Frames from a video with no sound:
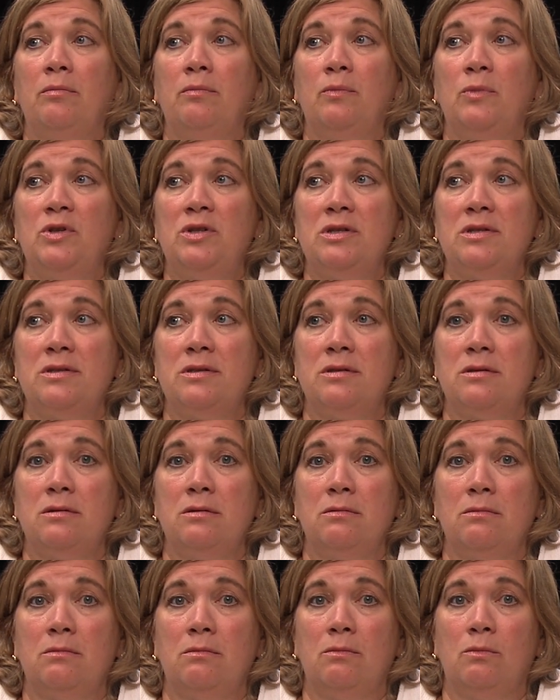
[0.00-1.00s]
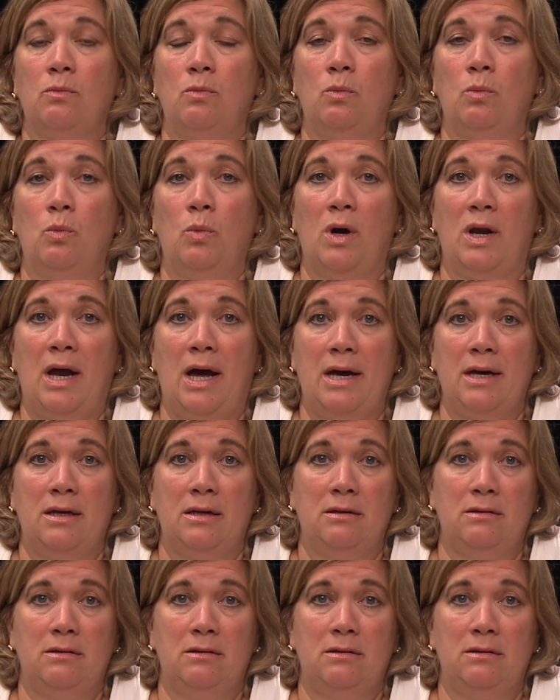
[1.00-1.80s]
which is what I